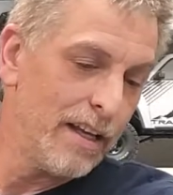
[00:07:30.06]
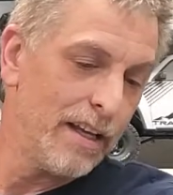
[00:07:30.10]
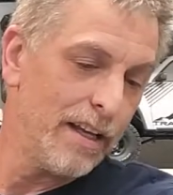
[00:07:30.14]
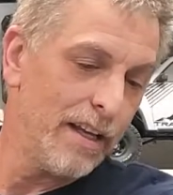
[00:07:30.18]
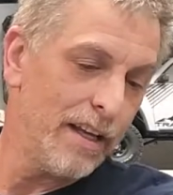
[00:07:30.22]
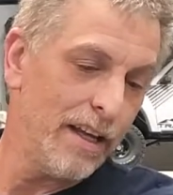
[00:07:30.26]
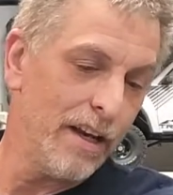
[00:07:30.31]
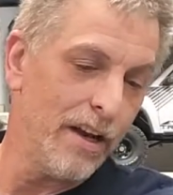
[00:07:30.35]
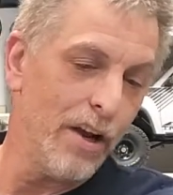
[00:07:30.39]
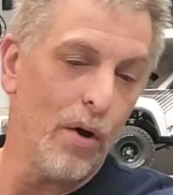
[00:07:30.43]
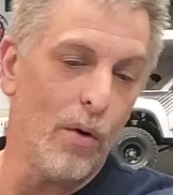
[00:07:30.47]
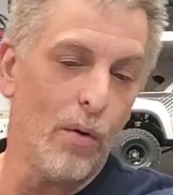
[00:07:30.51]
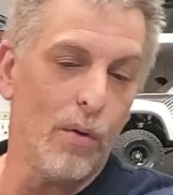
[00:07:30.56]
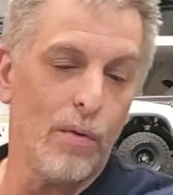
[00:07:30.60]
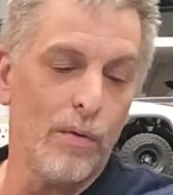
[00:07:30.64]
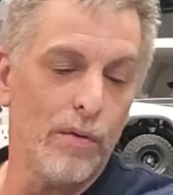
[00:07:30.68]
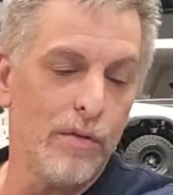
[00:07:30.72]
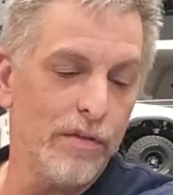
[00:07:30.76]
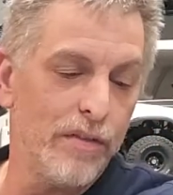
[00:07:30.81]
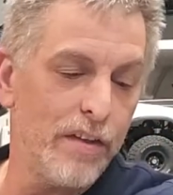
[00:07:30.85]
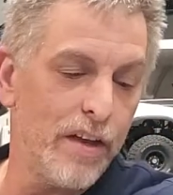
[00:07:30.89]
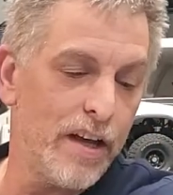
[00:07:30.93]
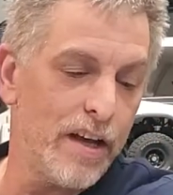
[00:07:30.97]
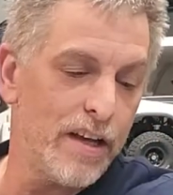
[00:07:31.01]
you know,
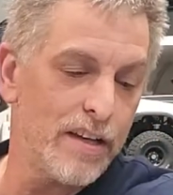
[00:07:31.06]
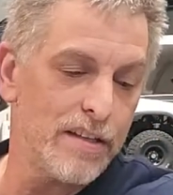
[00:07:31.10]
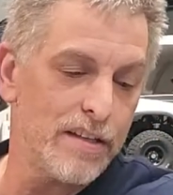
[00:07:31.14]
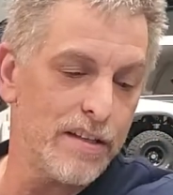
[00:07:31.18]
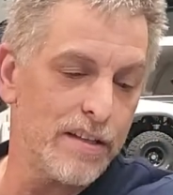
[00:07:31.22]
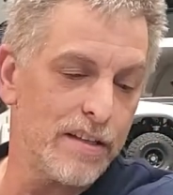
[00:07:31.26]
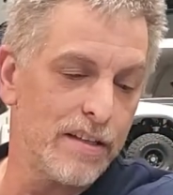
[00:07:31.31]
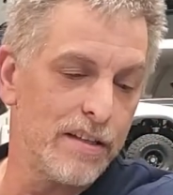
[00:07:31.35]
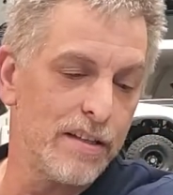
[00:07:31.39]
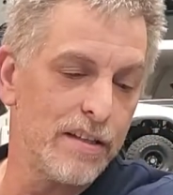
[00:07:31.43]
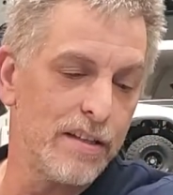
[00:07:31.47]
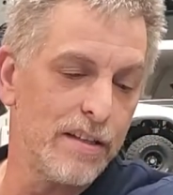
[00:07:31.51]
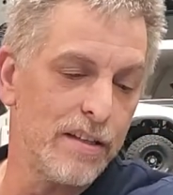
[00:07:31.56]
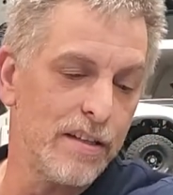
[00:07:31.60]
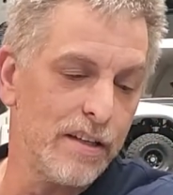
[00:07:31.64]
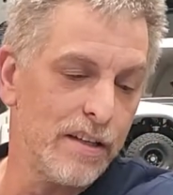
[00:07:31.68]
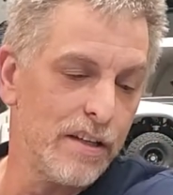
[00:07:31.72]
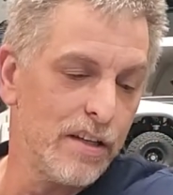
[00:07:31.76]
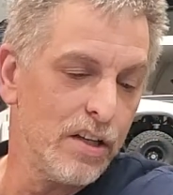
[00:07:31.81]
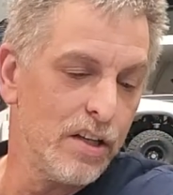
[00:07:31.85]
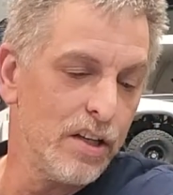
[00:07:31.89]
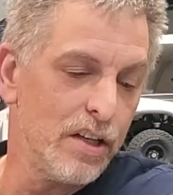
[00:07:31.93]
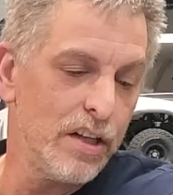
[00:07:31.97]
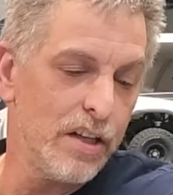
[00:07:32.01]
this.
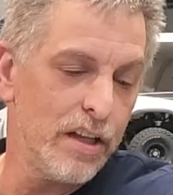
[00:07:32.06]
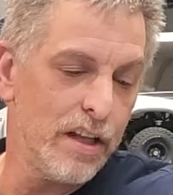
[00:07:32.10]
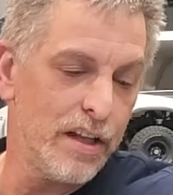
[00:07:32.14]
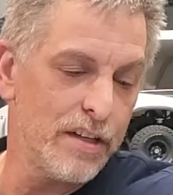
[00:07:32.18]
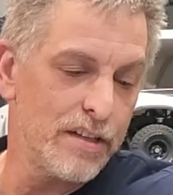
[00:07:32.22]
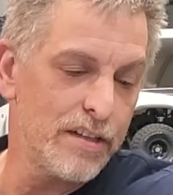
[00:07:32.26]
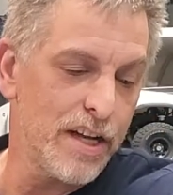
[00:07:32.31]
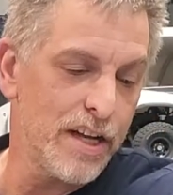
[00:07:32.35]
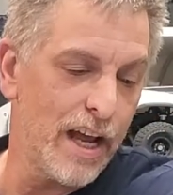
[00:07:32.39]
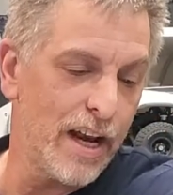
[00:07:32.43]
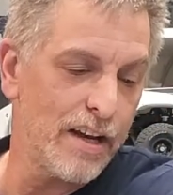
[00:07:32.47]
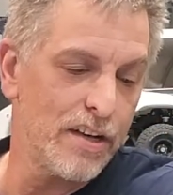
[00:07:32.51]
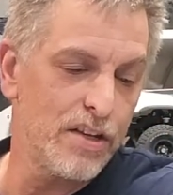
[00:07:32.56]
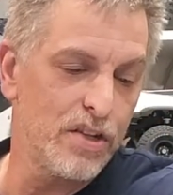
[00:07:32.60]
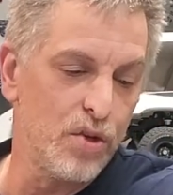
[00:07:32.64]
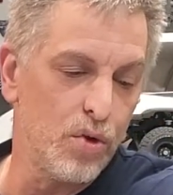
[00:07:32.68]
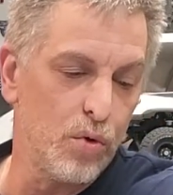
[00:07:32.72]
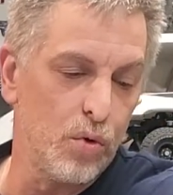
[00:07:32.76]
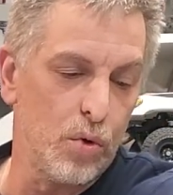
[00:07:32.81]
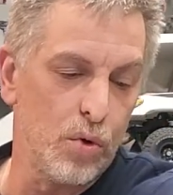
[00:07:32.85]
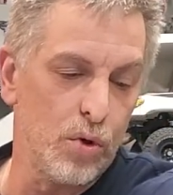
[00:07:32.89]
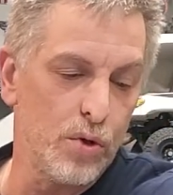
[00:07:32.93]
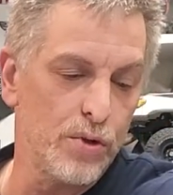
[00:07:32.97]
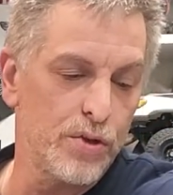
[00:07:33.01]
It's got a
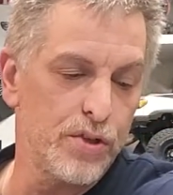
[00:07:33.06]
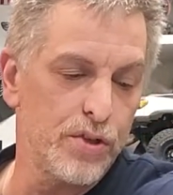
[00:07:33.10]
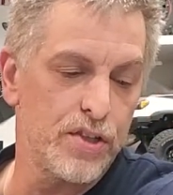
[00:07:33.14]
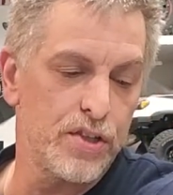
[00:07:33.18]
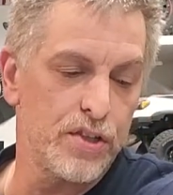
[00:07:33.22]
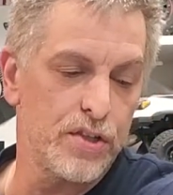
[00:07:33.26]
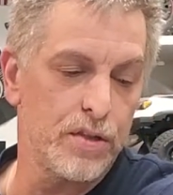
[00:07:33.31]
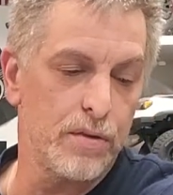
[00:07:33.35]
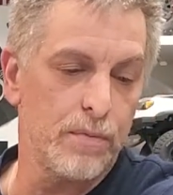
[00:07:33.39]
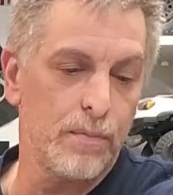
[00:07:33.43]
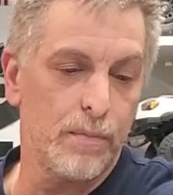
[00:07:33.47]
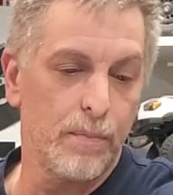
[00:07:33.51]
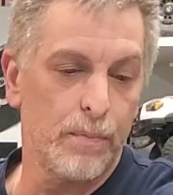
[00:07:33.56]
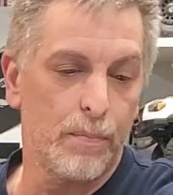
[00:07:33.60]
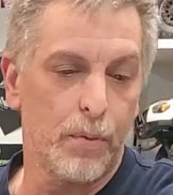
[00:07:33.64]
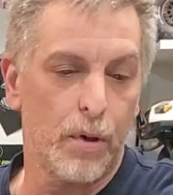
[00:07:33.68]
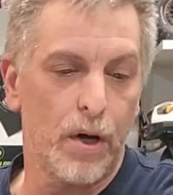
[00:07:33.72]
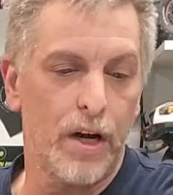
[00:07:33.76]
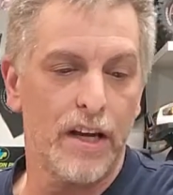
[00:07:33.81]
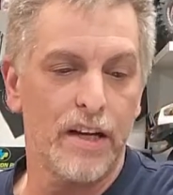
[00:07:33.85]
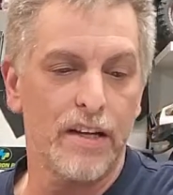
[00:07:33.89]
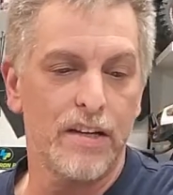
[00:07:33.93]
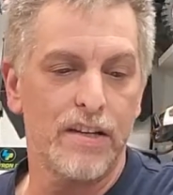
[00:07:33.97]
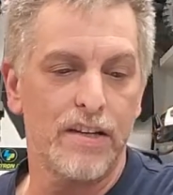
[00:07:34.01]
dual
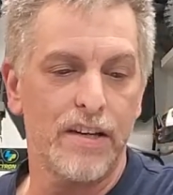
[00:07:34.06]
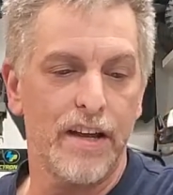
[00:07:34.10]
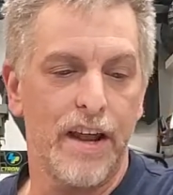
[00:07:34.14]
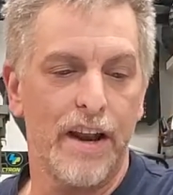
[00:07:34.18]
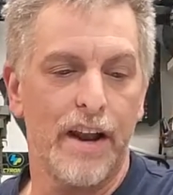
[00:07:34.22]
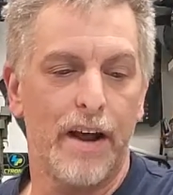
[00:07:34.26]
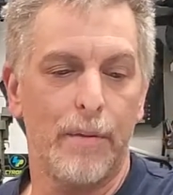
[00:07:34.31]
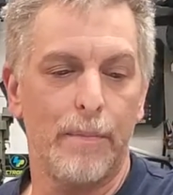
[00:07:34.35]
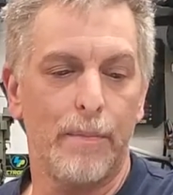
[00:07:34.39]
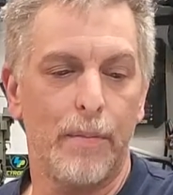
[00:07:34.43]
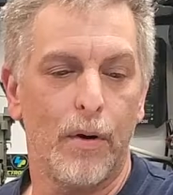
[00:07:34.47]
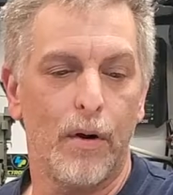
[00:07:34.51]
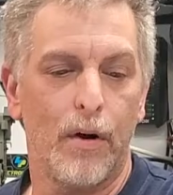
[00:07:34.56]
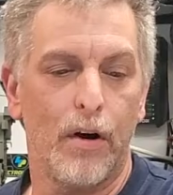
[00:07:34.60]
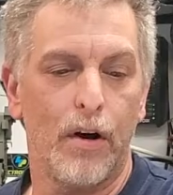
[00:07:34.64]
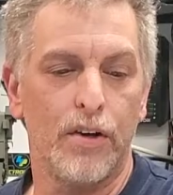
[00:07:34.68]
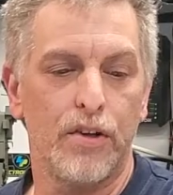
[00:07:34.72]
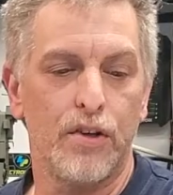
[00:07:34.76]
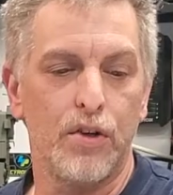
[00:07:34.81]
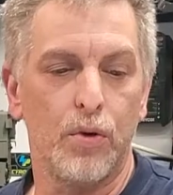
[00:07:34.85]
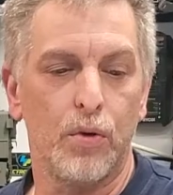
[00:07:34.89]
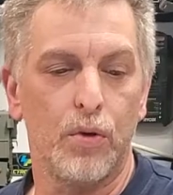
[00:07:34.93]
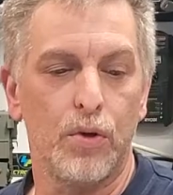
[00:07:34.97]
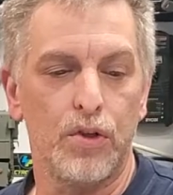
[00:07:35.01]
spring setup or a
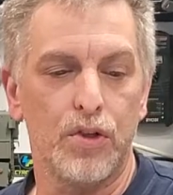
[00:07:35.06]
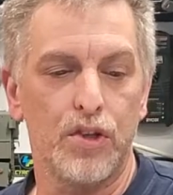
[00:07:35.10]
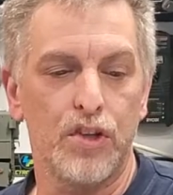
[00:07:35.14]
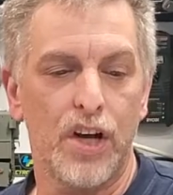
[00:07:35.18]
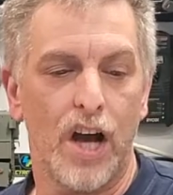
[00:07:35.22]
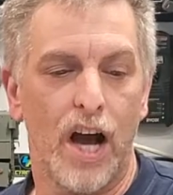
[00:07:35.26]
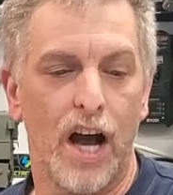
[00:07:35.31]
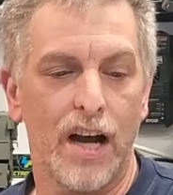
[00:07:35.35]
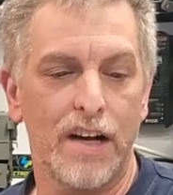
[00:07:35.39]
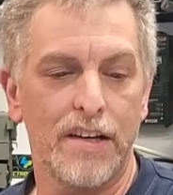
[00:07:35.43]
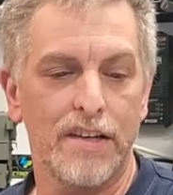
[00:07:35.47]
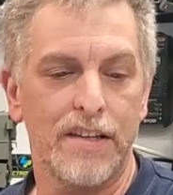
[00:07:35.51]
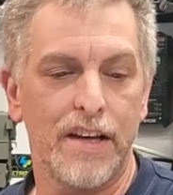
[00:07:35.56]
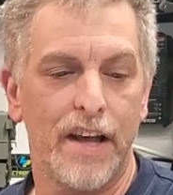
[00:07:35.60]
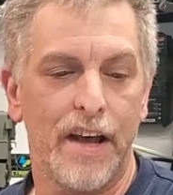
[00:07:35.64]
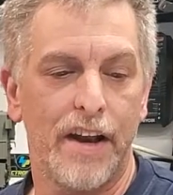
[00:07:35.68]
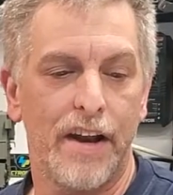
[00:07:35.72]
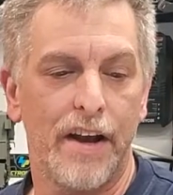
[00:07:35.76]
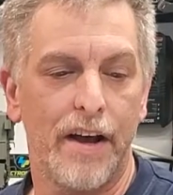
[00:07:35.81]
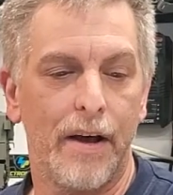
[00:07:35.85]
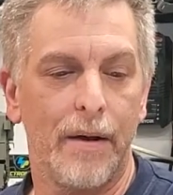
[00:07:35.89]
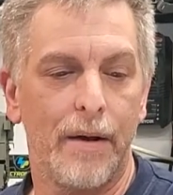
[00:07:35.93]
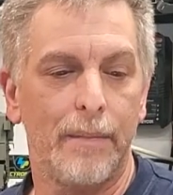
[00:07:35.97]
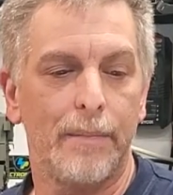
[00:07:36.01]
dual shock
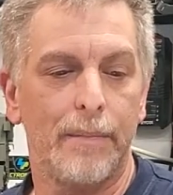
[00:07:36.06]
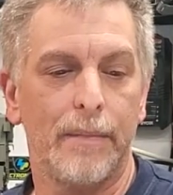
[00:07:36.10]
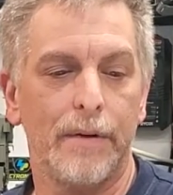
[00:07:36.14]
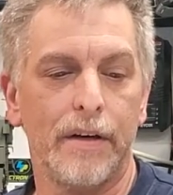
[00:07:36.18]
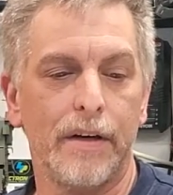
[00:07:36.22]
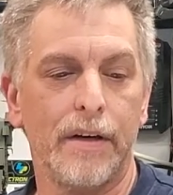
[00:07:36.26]
setup.